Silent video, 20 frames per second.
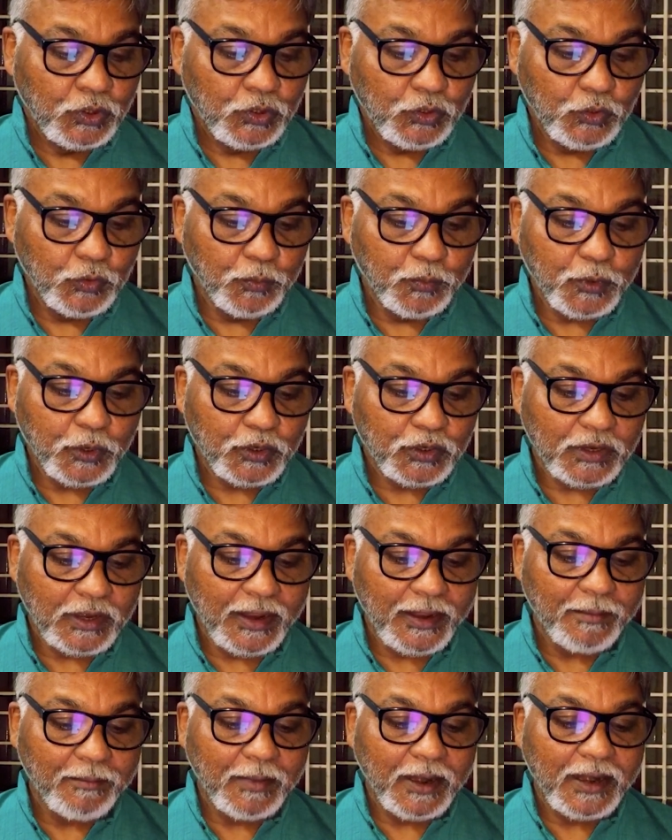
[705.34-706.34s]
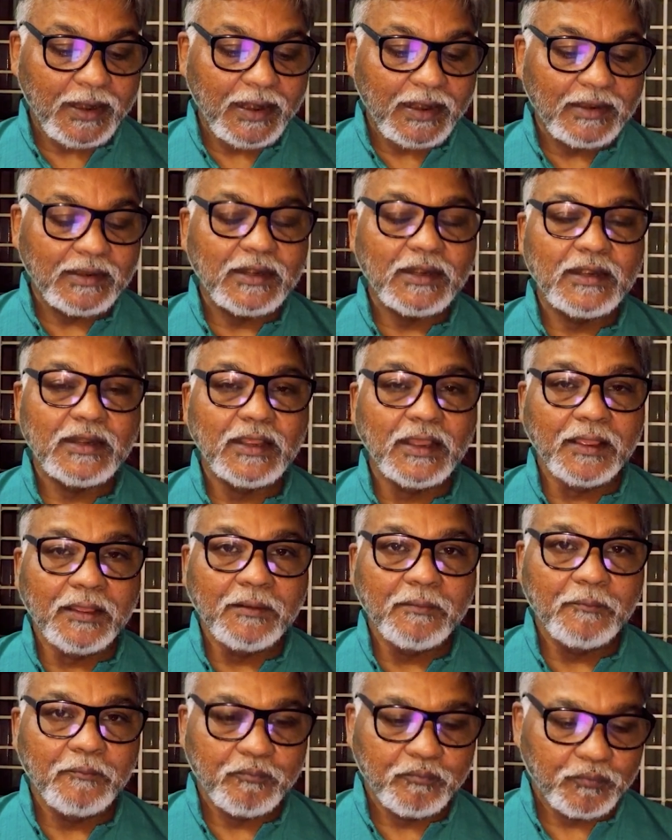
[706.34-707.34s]
You proclaim identity,
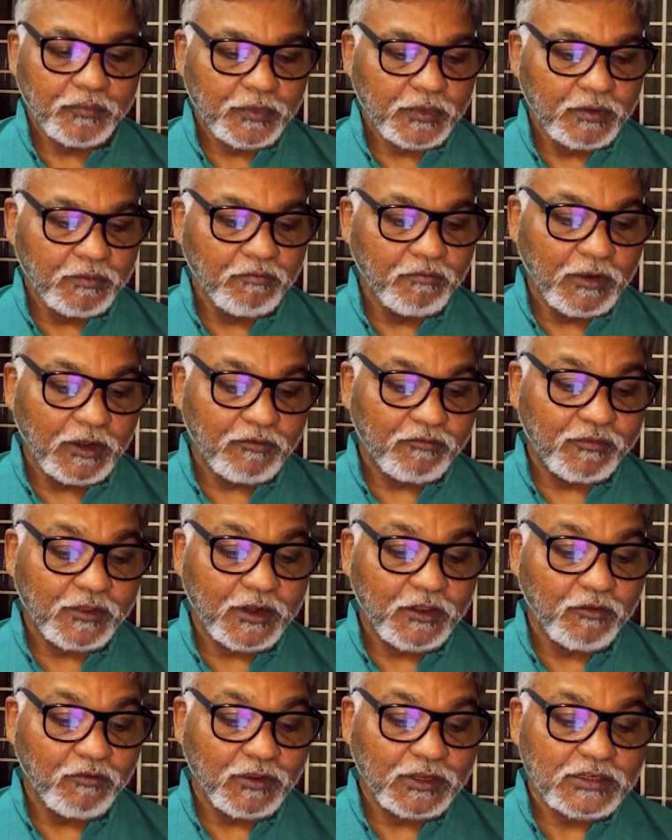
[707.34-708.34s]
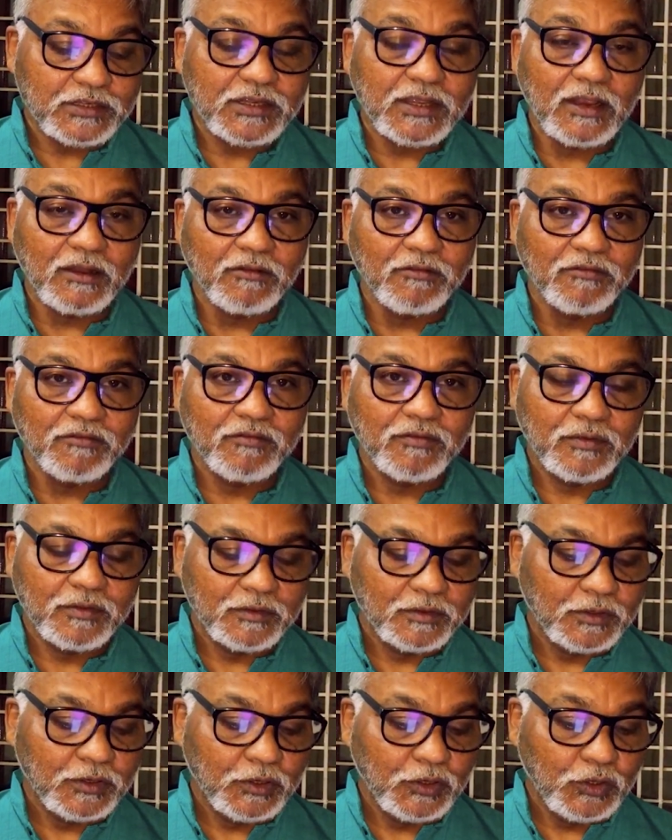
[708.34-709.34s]
but for yourself,
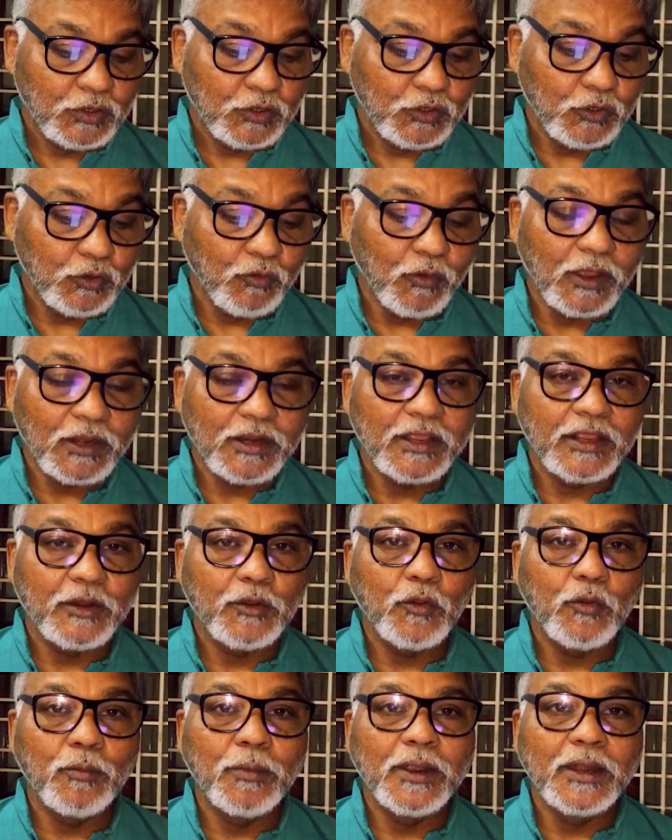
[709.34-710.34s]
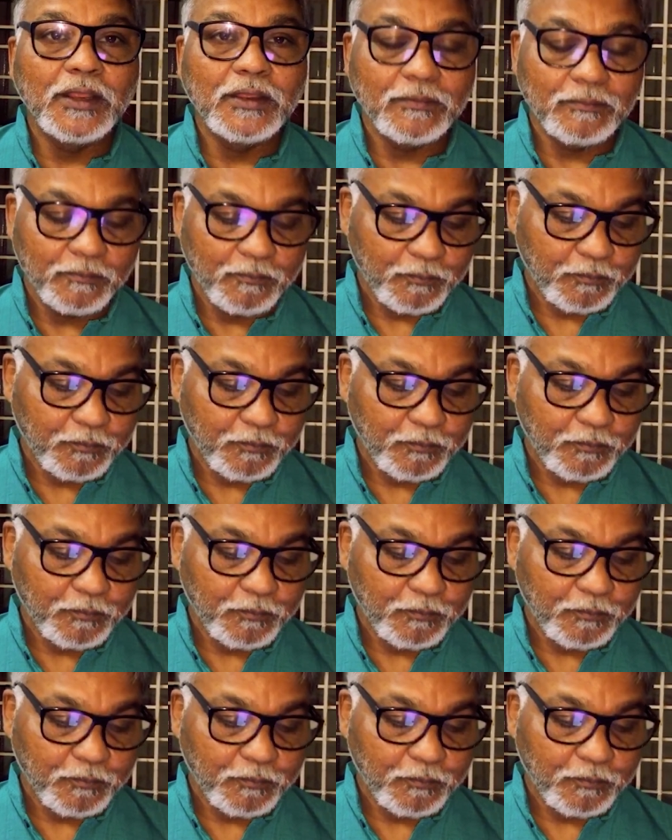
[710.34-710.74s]
you are a nobody.